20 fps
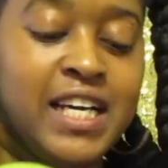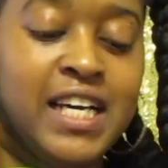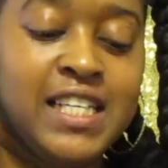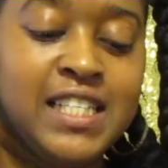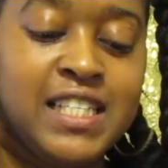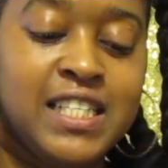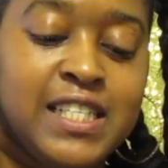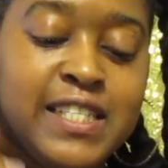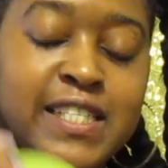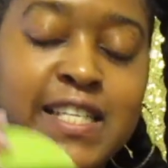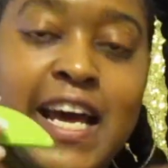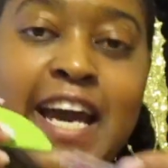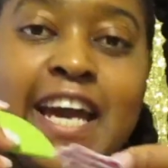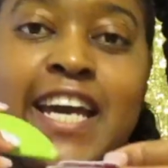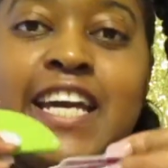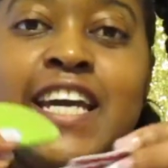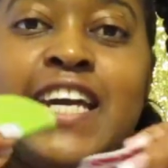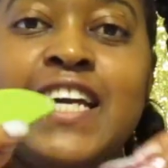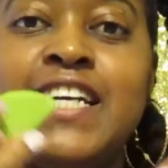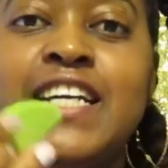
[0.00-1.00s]
does is
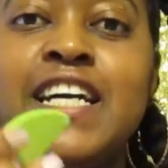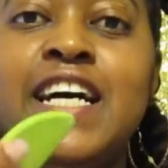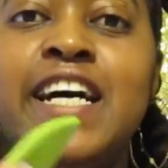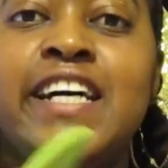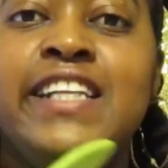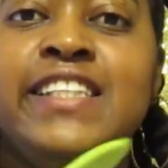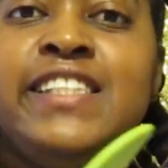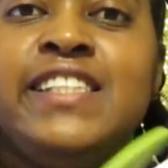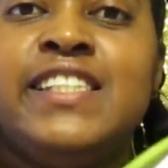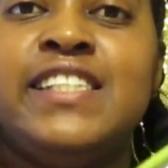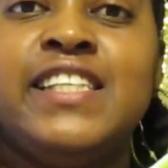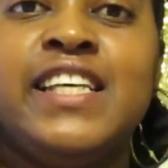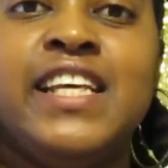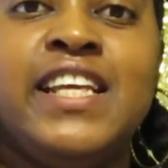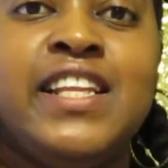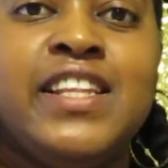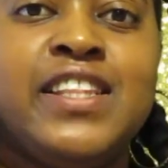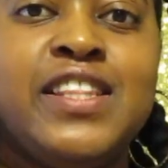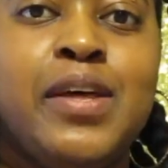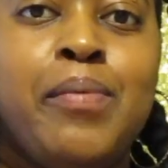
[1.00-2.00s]
like it cuts
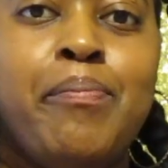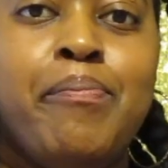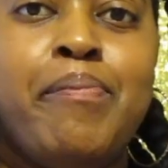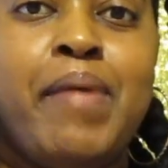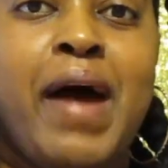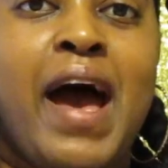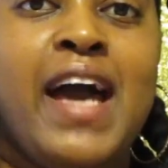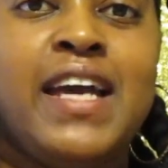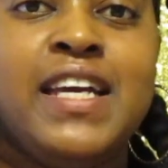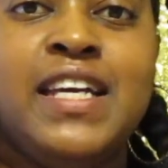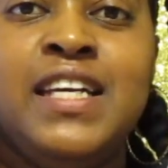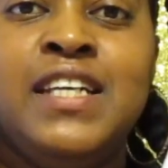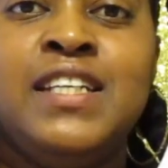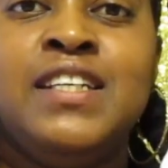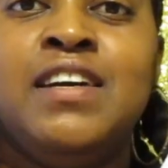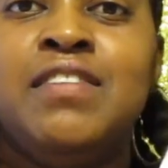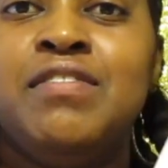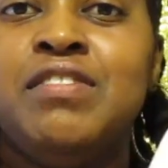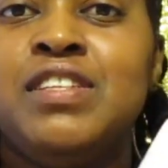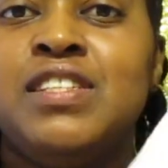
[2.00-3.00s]
the
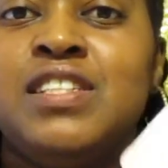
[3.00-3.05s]
backing of the